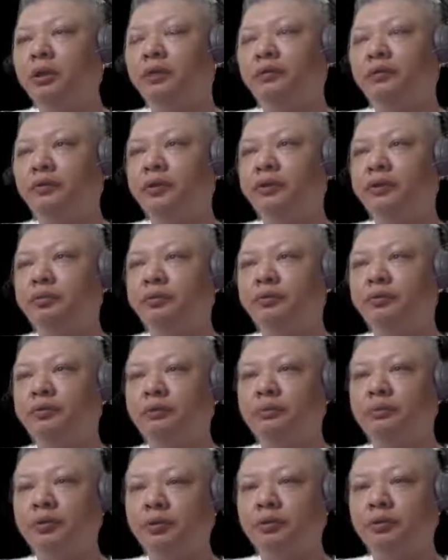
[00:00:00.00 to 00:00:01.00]
the first move
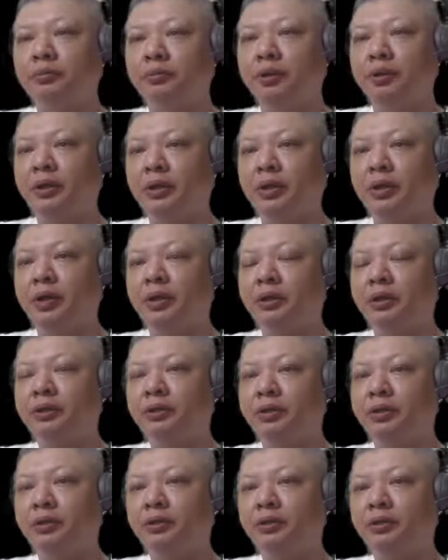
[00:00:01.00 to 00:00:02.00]
would be to play
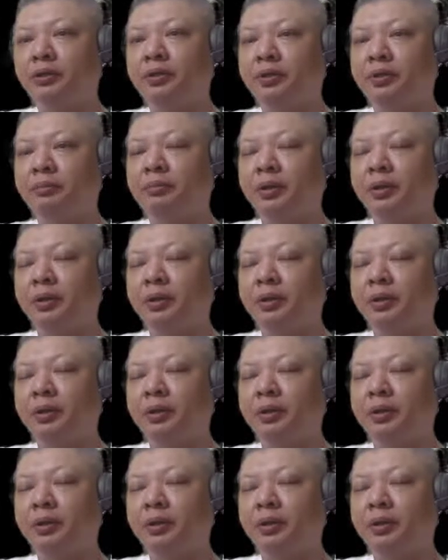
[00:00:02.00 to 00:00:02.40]
c3